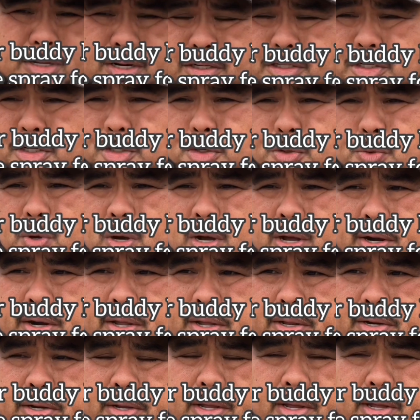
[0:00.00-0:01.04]
in a
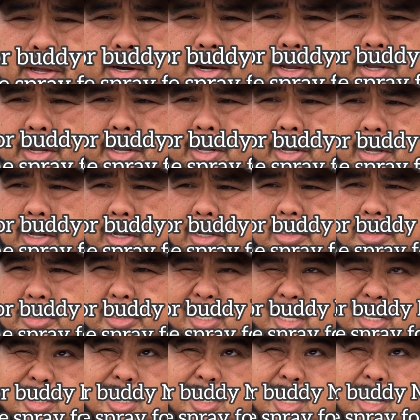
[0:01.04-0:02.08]
200 and a
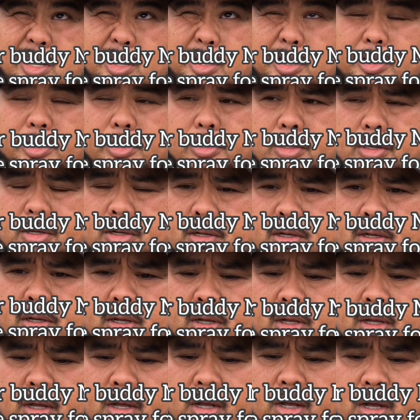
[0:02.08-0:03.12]
600
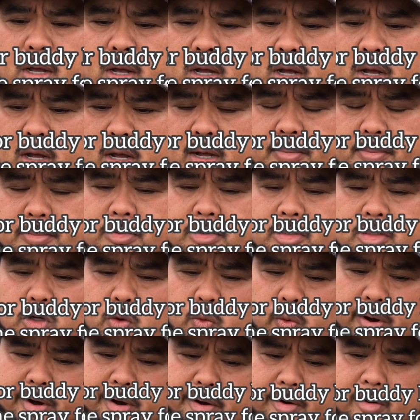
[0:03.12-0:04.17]

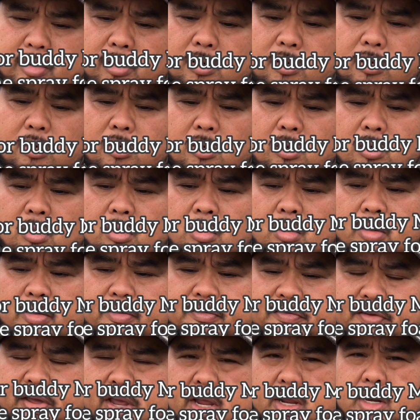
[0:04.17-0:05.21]
square
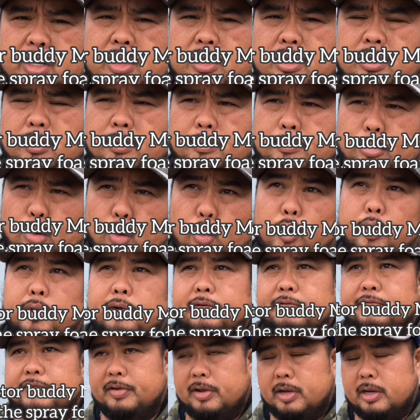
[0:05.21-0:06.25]
feet,
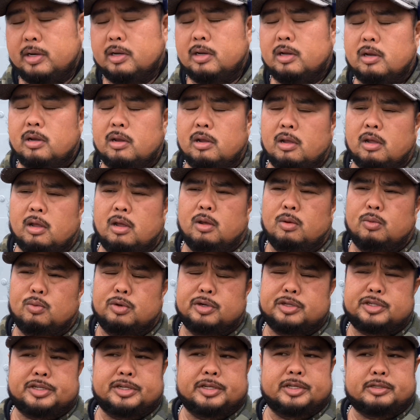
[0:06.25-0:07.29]
board feet,
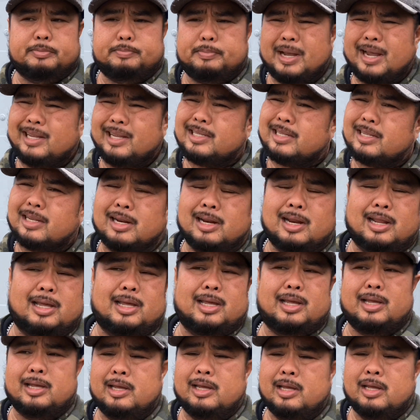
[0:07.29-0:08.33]
which is
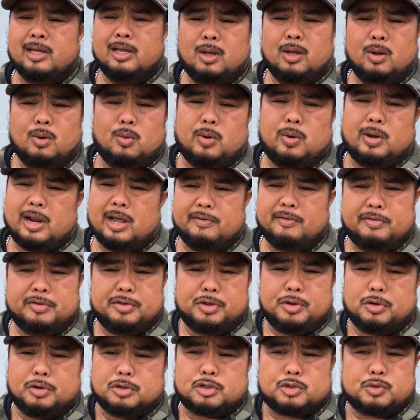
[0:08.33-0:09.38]
basically whatever
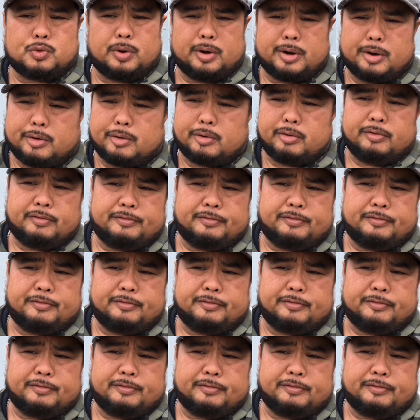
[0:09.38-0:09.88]
your square